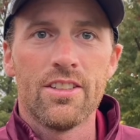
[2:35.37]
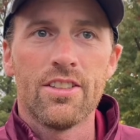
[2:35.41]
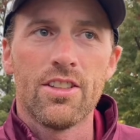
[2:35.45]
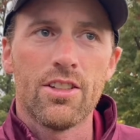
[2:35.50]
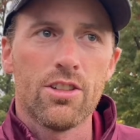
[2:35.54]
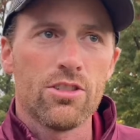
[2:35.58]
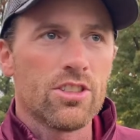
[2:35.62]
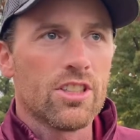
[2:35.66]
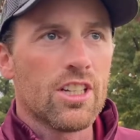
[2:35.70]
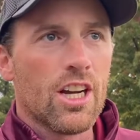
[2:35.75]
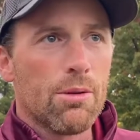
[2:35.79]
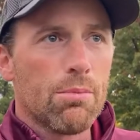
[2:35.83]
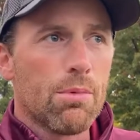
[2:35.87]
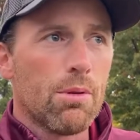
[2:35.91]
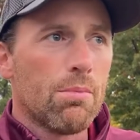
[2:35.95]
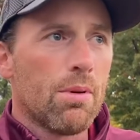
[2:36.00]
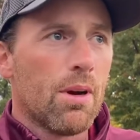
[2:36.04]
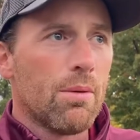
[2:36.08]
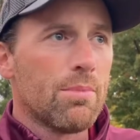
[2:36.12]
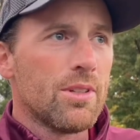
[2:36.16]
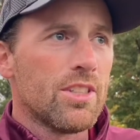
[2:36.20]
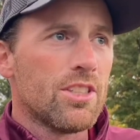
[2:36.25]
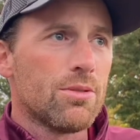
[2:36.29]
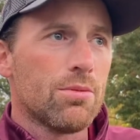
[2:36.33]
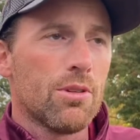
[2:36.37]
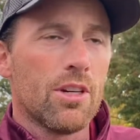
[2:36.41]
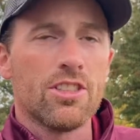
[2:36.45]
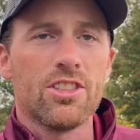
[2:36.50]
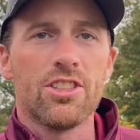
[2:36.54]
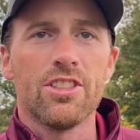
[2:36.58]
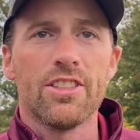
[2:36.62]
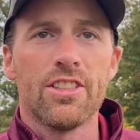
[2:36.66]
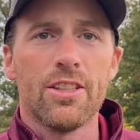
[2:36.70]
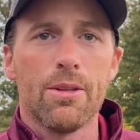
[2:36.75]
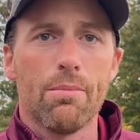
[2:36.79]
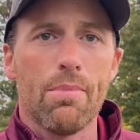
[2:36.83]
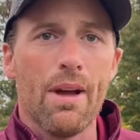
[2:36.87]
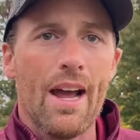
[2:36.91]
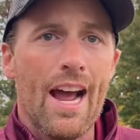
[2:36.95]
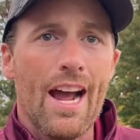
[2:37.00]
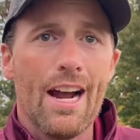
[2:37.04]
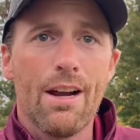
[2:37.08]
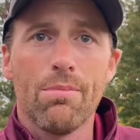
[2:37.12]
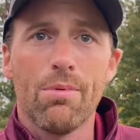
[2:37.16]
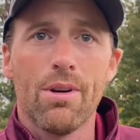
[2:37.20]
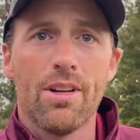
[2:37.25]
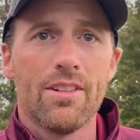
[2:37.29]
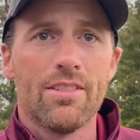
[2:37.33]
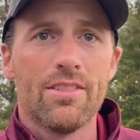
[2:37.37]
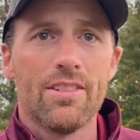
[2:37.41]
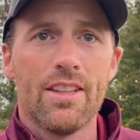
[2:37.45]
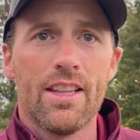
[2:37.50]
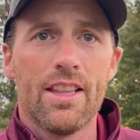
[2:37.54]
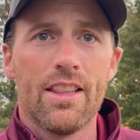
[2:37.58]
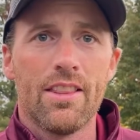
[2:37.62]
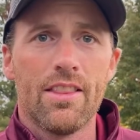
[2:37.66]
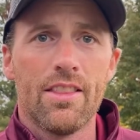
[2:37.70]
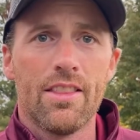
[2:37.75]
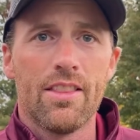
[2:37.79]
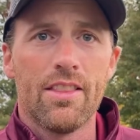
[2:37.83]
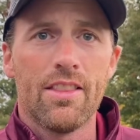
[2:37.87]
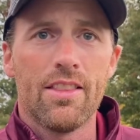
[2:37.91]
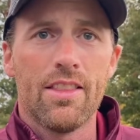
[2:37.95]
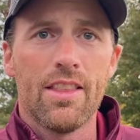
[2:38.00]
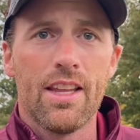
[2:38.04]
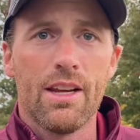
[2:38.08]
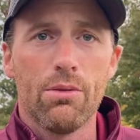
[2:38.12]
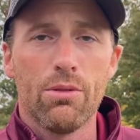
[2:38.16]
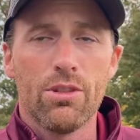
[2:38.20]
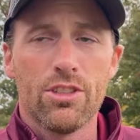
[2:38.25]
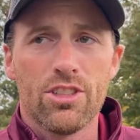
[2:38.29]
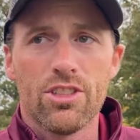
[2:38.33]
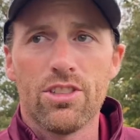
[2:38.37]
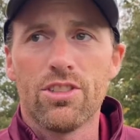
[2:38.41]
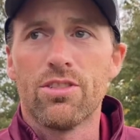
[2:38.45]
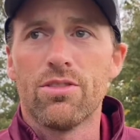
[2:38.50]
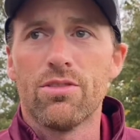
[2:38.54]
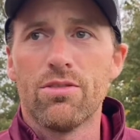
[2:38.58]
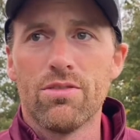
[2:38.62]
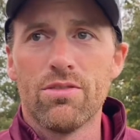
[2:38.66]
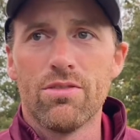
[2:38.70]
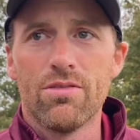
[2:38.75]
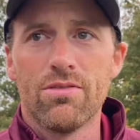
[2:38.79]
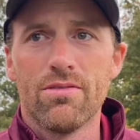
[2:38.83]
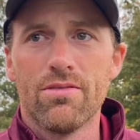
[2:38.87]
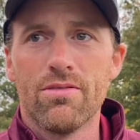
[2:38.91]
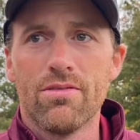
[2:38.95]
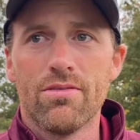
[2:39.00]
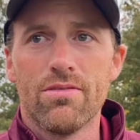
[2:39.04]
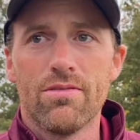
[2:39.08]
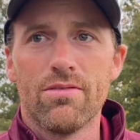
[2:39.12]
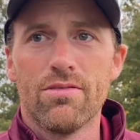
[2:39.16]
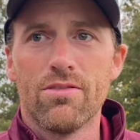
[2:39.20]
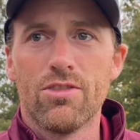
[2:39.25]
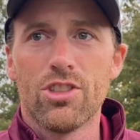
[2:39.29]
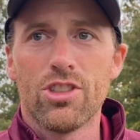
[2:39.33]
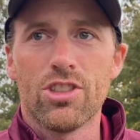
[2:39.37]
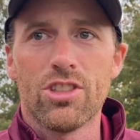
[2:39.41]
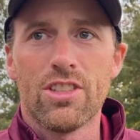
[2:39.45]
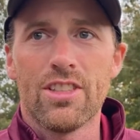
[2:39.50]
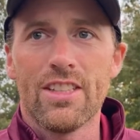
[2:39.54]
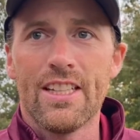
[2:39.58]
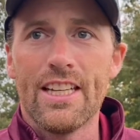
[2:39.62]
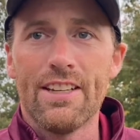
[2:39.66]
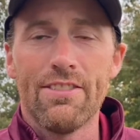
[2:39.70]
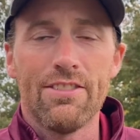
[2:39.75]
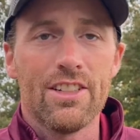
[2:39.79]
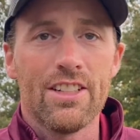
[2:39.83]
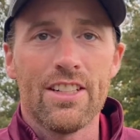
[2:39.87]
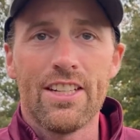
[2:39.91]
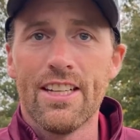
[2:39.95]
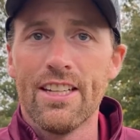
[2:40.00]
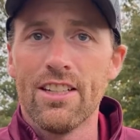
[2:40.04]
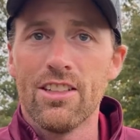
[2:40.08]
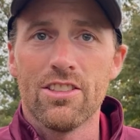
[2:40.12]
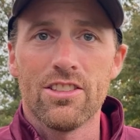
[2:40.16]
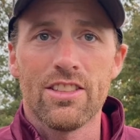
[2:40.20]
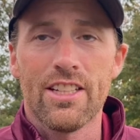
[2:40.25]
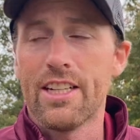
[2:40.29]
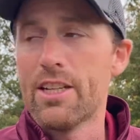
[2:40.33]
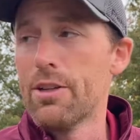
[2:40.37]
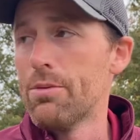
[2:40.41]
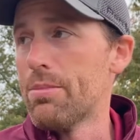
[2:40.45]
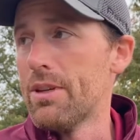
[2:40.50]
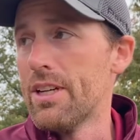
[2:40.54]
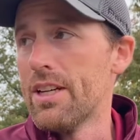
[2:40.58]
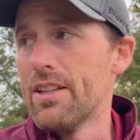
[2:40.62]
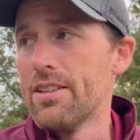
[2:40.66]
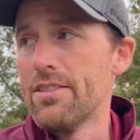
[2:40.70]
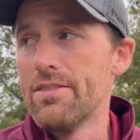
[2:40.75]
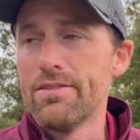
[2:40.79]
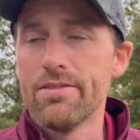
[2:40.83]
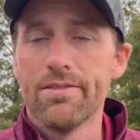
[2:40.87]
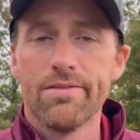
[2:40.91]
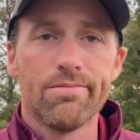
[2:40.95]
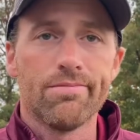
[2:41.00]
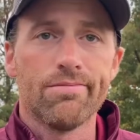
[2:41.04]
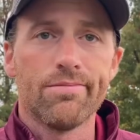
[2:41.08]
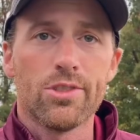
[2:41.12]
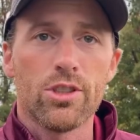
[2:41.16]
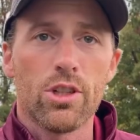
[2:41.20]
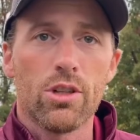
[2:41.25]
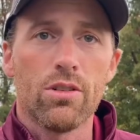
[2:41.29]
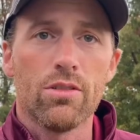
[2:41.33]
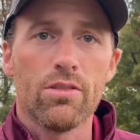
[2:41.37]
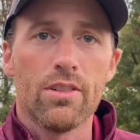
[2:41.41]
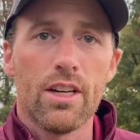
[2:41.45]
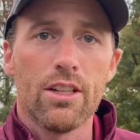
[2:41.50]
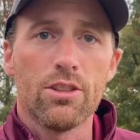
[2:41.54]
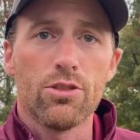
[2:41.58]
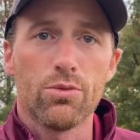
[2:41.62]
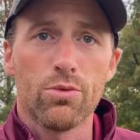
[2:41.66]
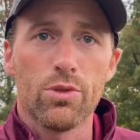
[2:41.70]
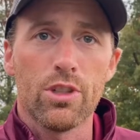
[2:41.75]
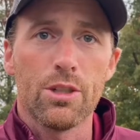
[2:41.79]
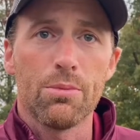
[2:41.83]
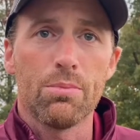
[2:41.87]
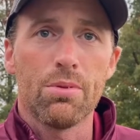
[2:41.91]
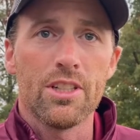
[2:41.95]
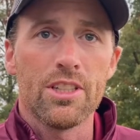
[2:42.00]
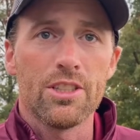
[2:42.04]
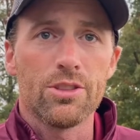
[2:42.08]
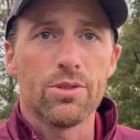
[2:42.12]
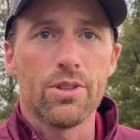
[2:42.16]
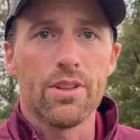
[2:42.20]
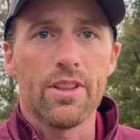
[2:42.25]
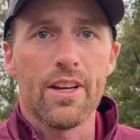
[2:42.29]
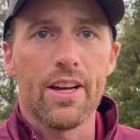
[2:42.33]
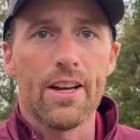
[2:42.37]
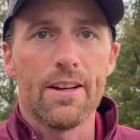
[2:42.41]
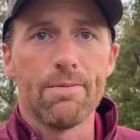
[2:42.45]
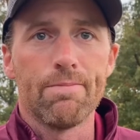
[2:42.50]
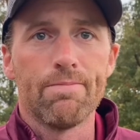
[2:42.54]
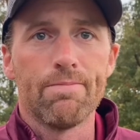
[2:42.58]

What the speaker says: There was a couple bumpy stretches in the back, but they were just even keel as they could be. So I was really pleased with that.